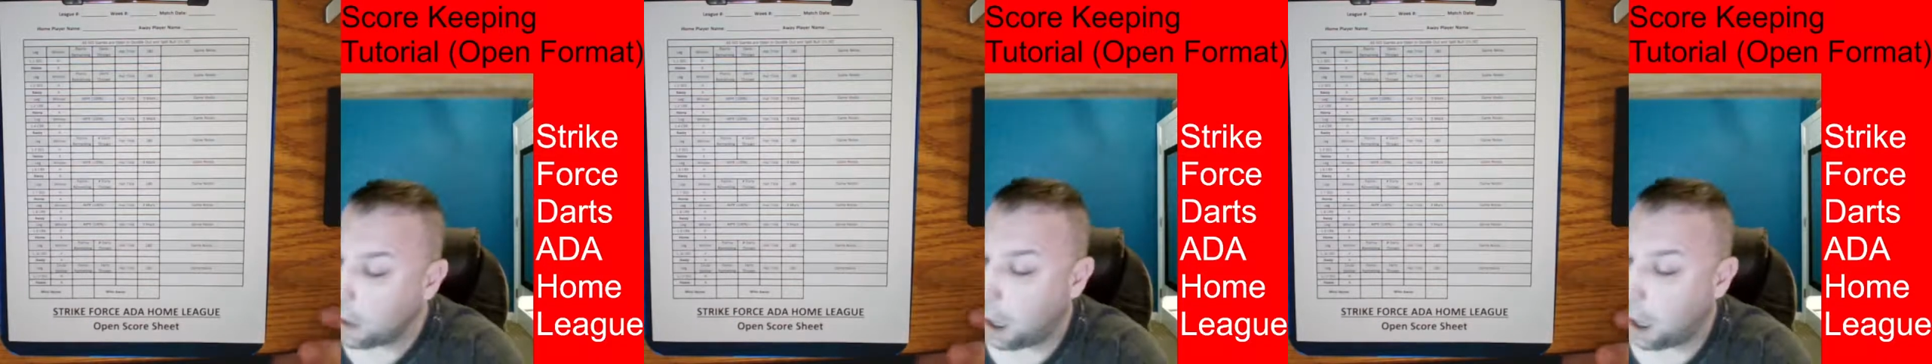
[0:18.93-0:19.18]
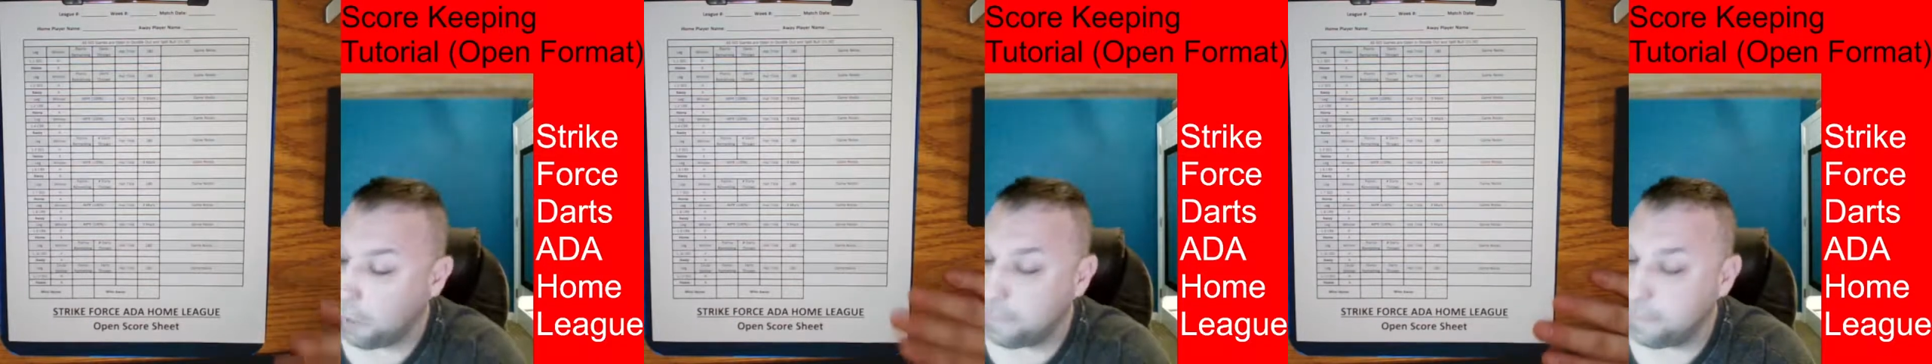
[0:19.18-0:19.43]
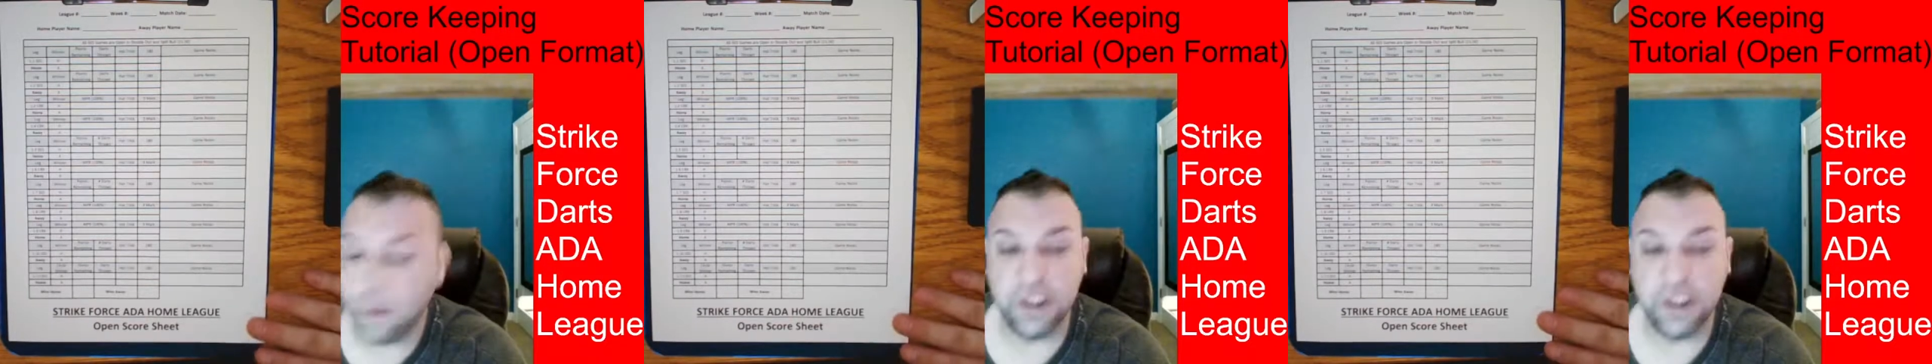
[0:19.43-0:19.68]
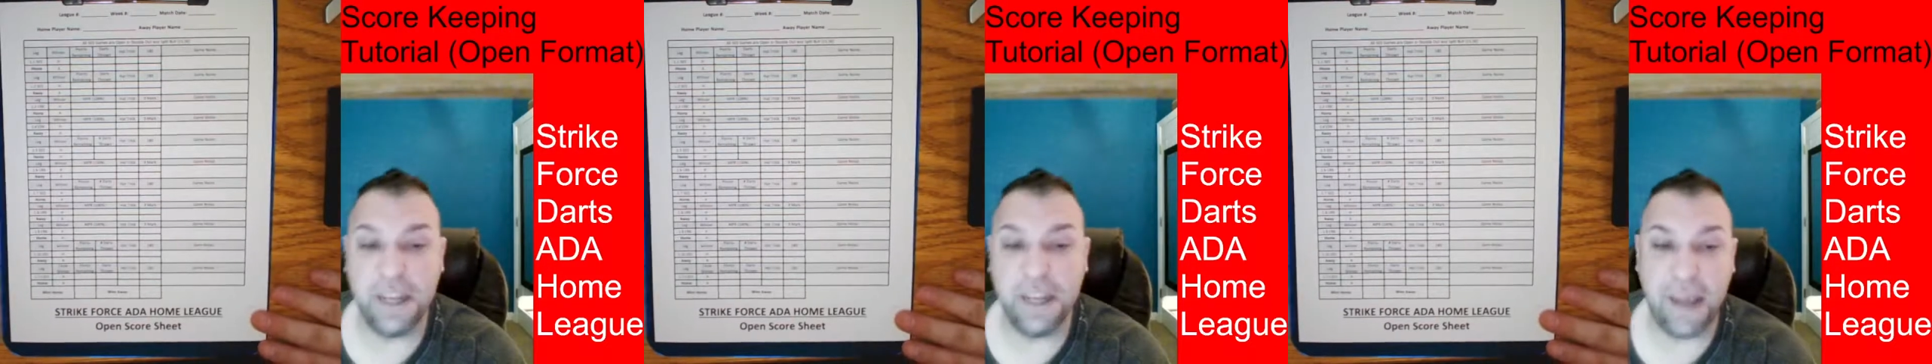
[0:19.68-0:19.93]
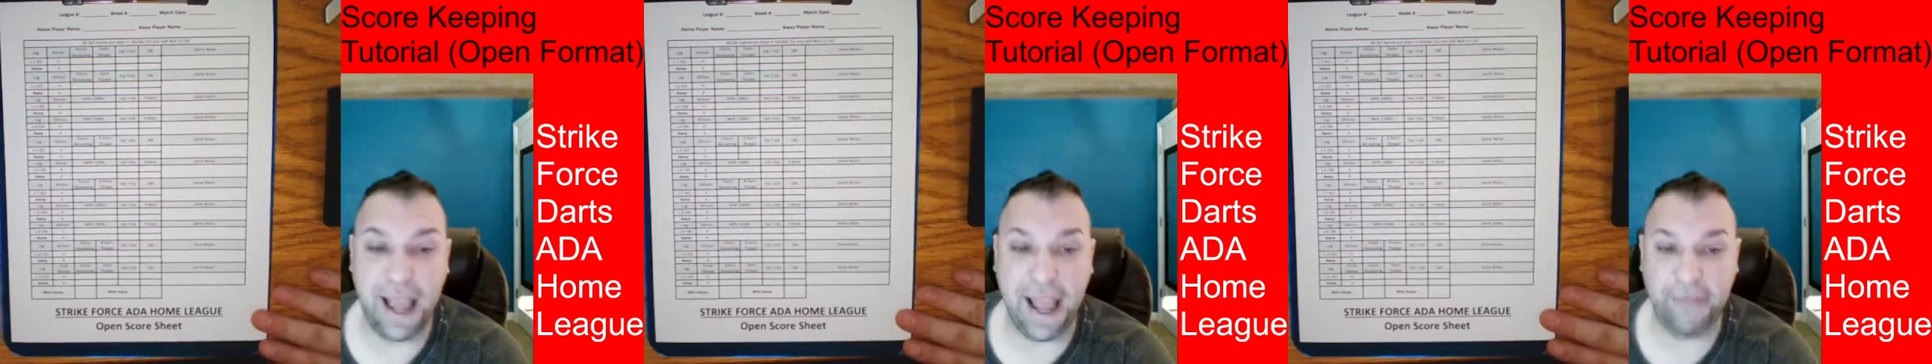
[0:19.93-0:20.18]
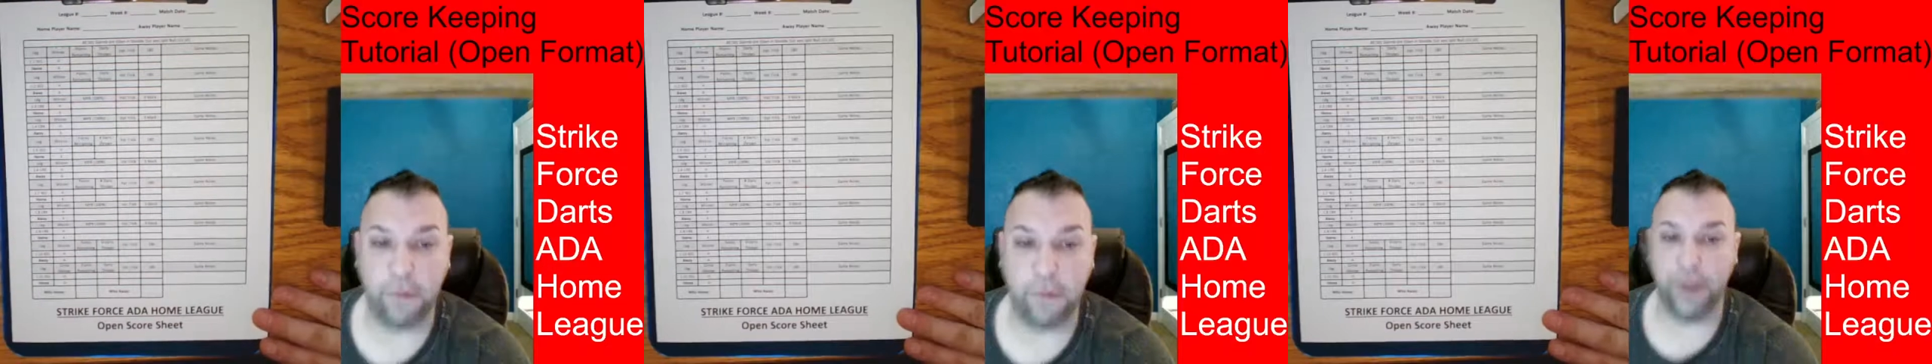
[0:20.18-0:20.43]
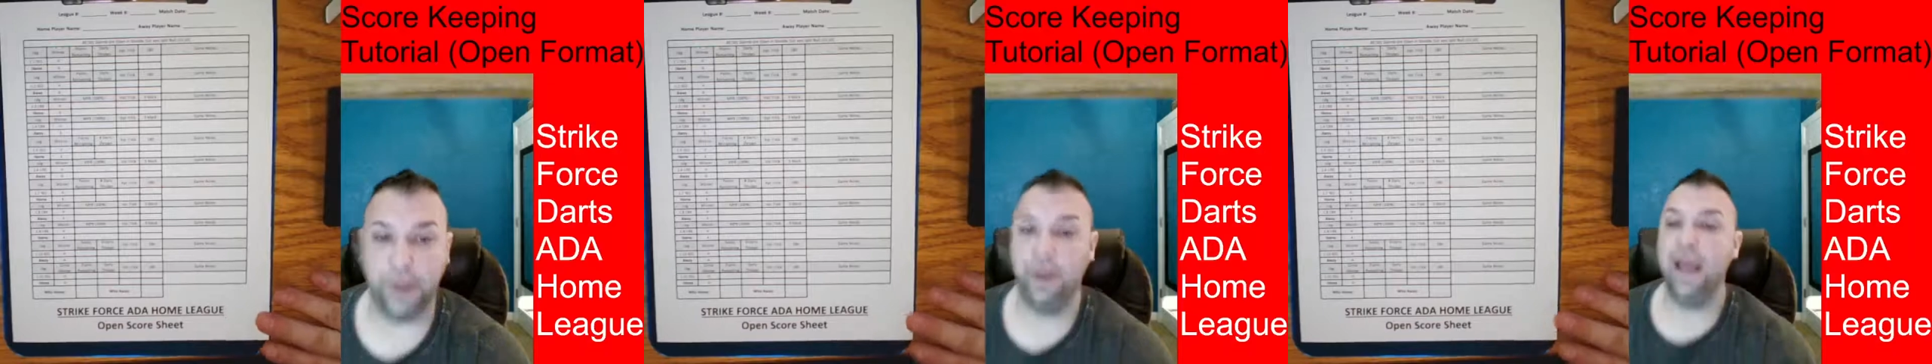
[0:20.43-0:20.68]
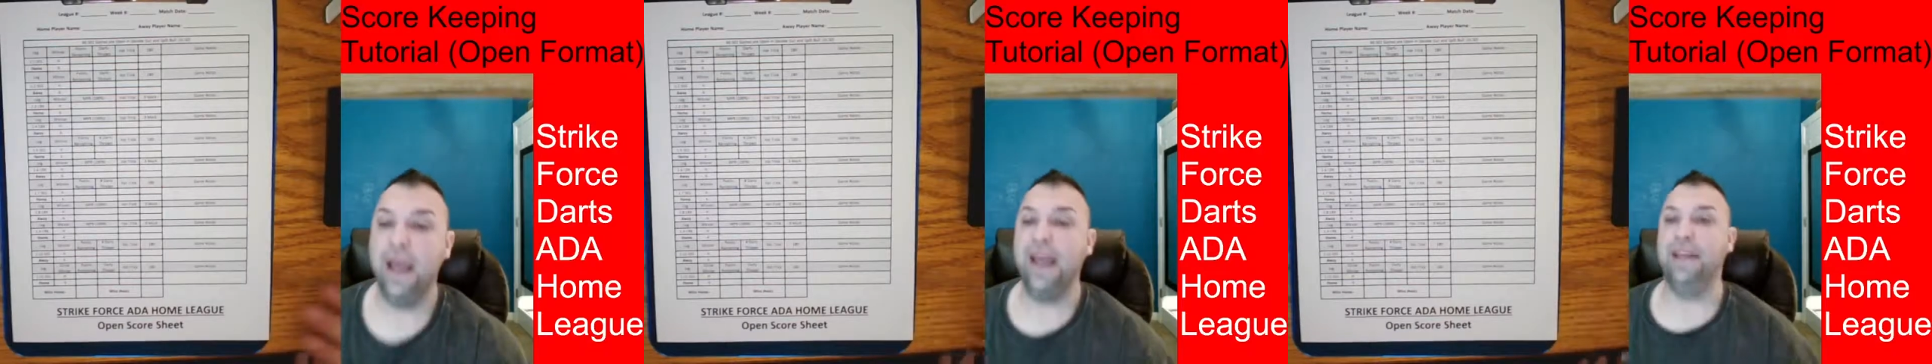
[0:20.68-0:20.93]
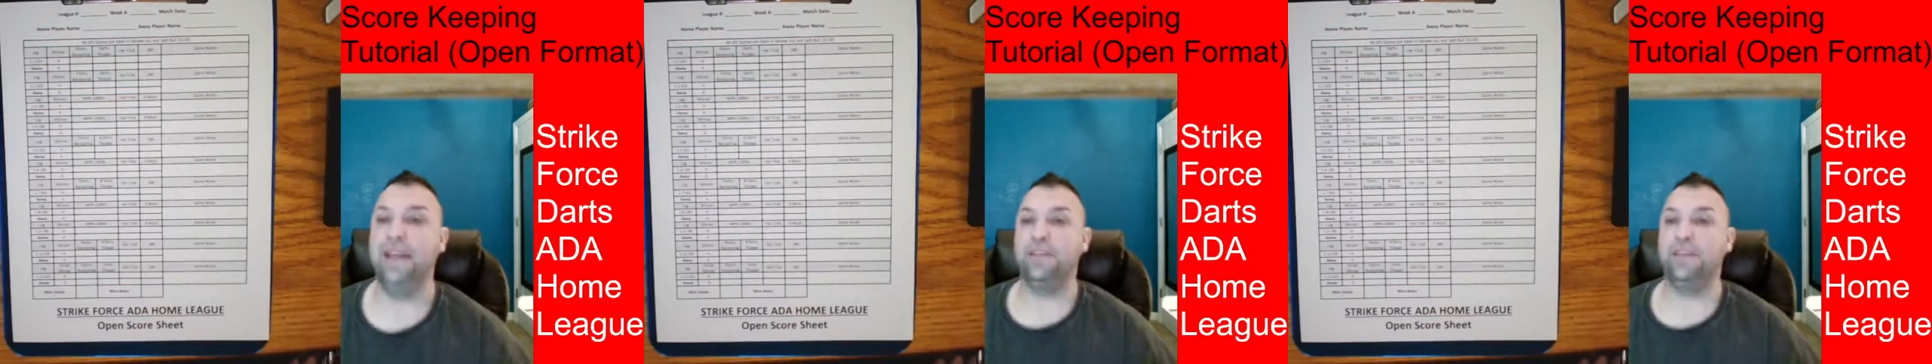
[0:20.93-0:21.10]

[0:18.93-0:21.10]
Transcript: First tip I have for you is